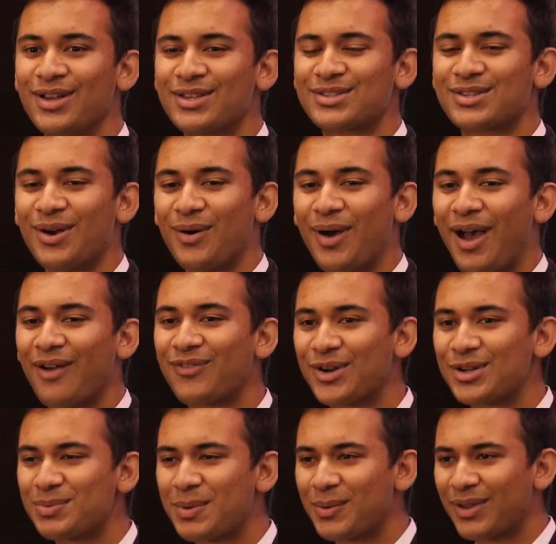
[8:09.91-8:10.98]
So at
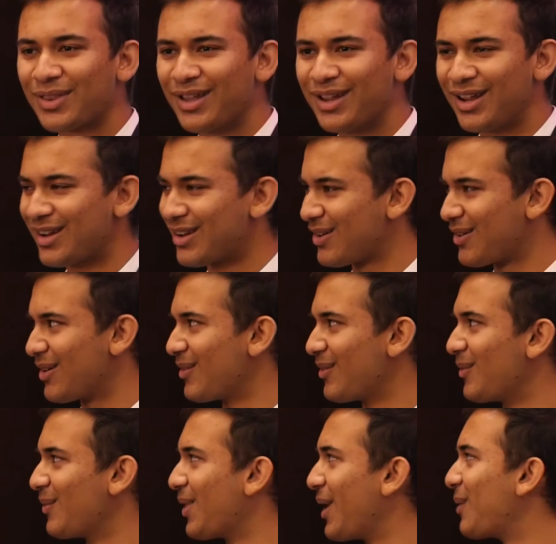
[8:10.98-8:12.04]
first we were like,
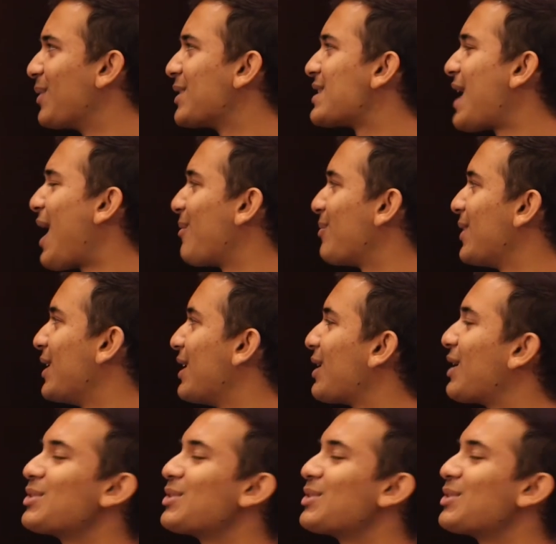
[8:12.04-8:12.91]
like what's happening?